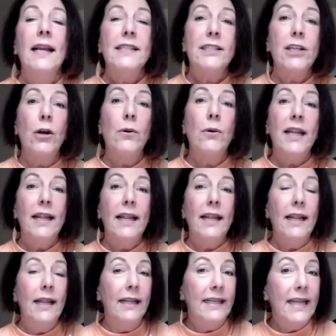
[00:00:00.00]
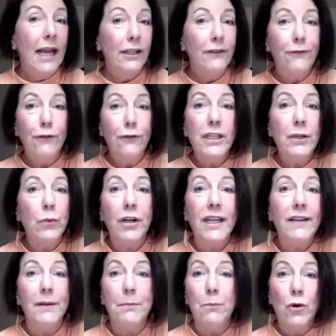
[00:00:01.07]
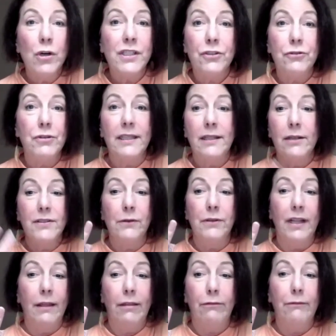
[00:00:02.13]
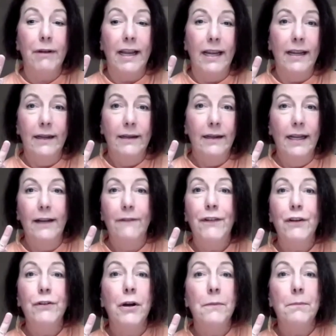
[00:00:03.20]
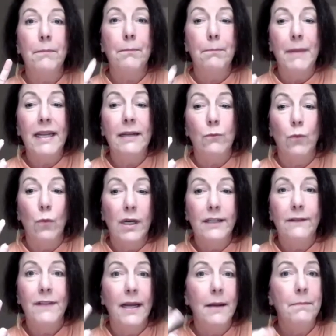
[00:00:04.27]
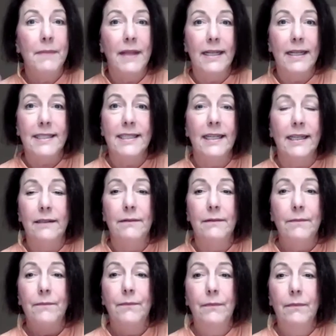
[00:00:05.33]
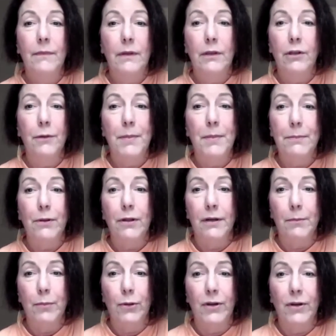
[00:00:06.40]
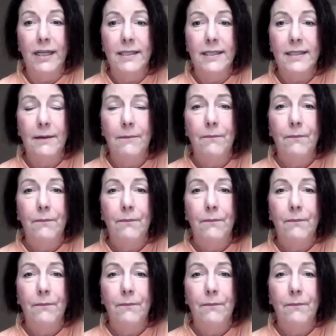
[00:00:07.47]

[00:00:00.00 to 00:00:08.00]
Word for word: So in California, we're even more strict. There's only 3. And if you don't meet one of them, that's it. Your people are employees.